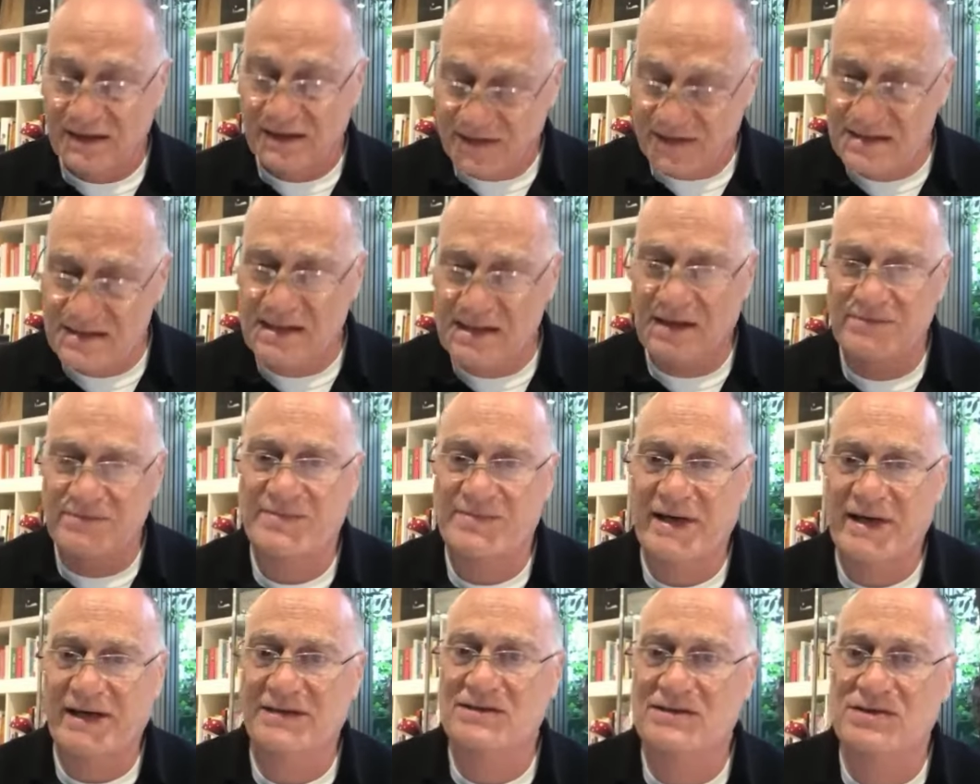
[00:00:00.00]
This comes
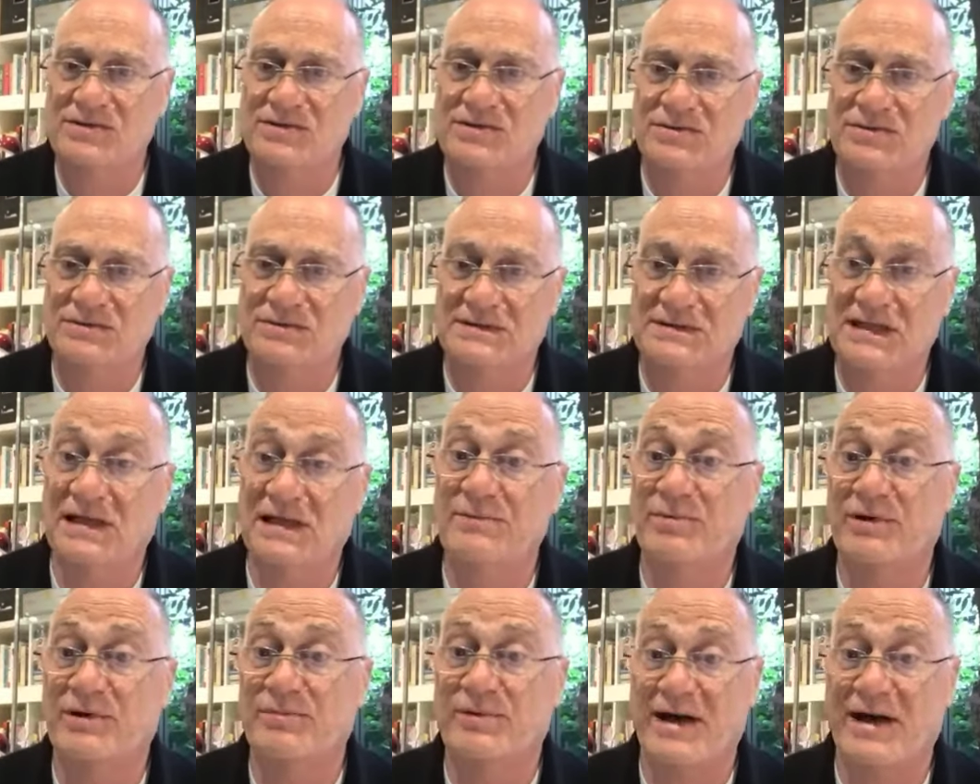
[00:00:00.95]
back to
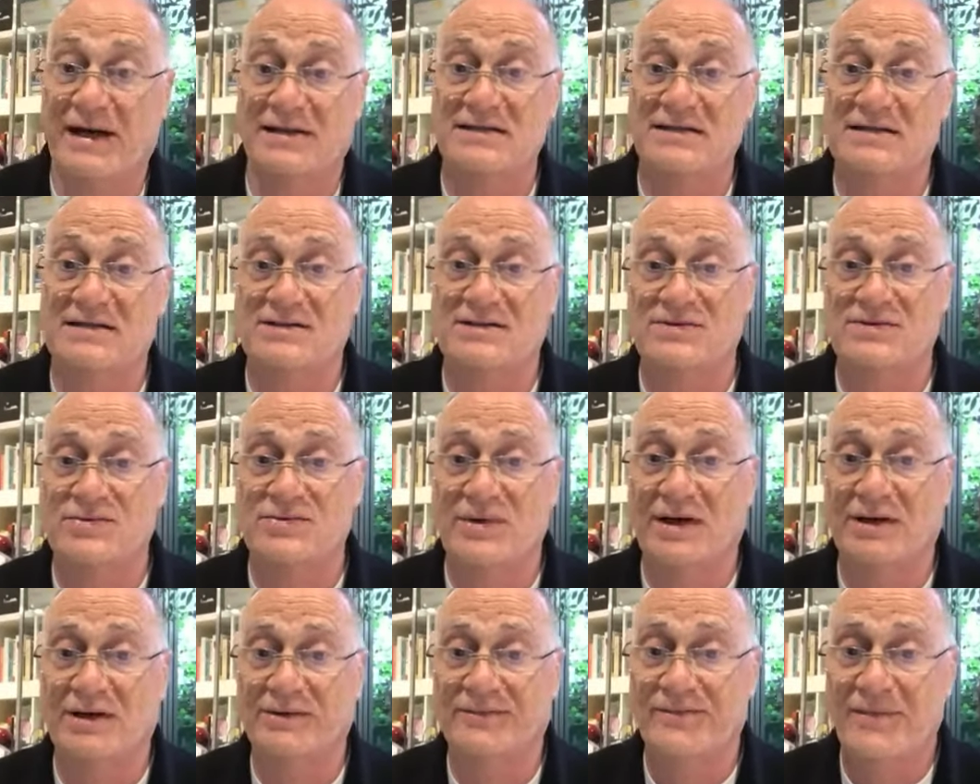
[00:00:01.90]
deliberate practice as
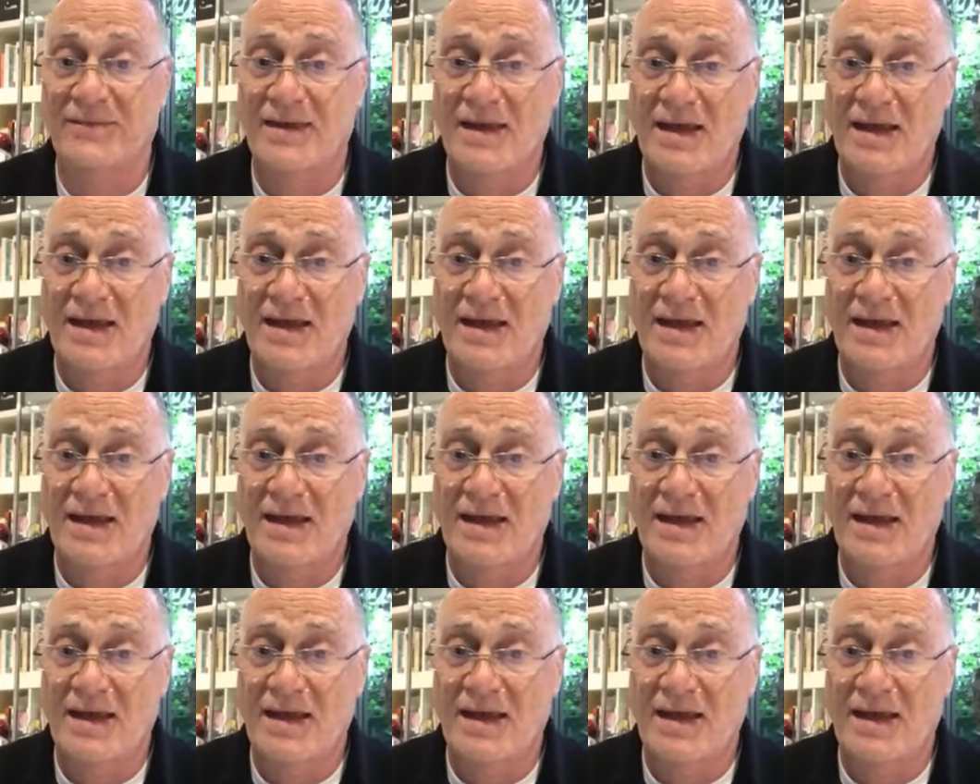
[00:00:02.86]
well.